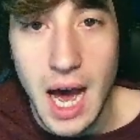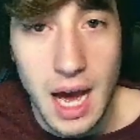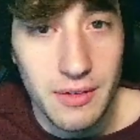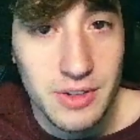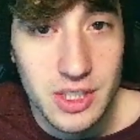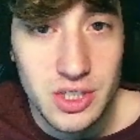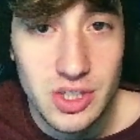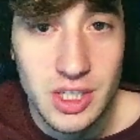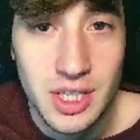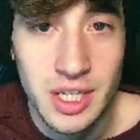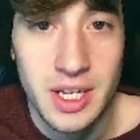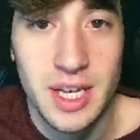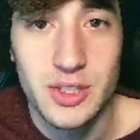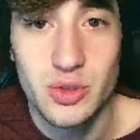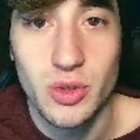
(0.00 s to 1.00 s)
Obviously, in the
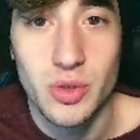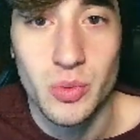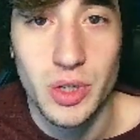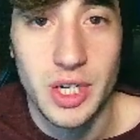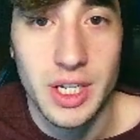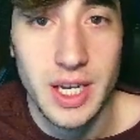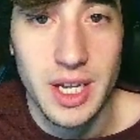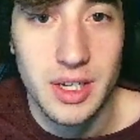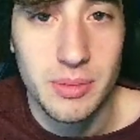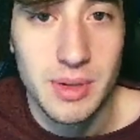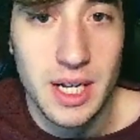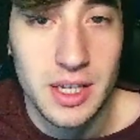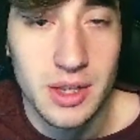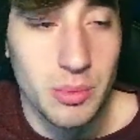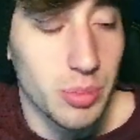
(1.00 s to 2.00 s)
next one, we're going to end up
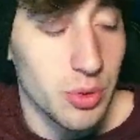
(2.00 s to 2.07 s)
getting the